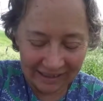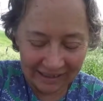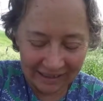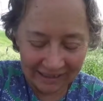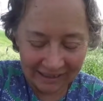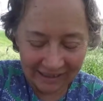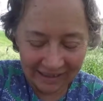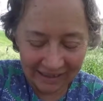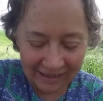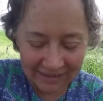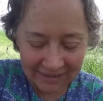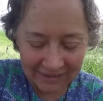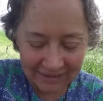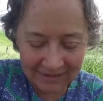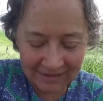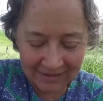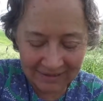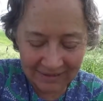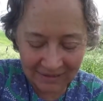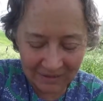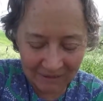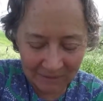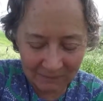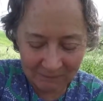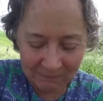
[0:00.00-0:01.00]
and
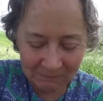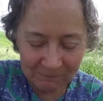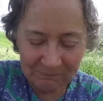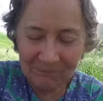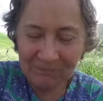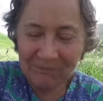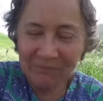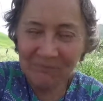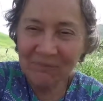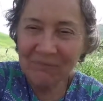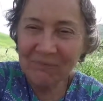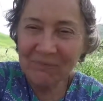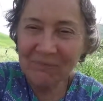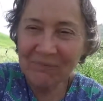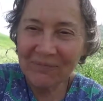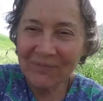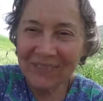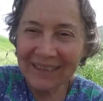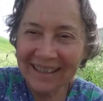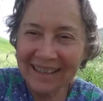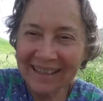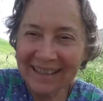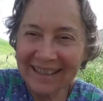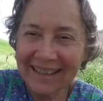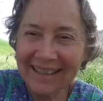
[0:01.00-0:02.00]
um,
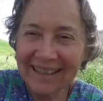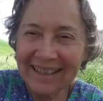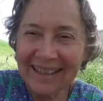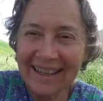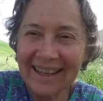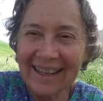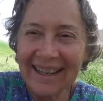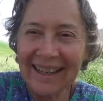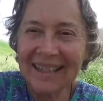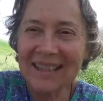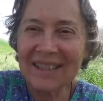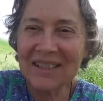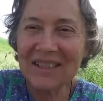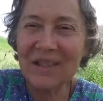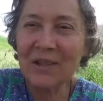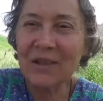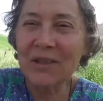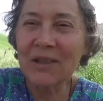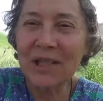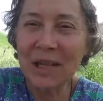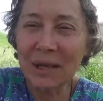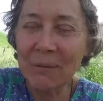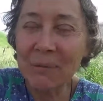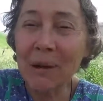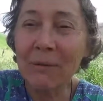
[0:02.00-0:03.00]
and so
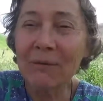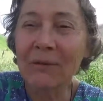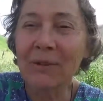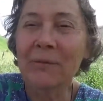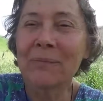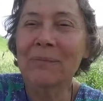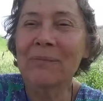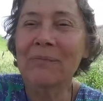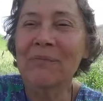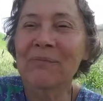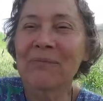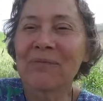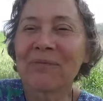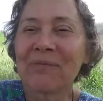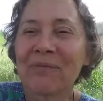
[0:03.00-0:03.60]
some of them,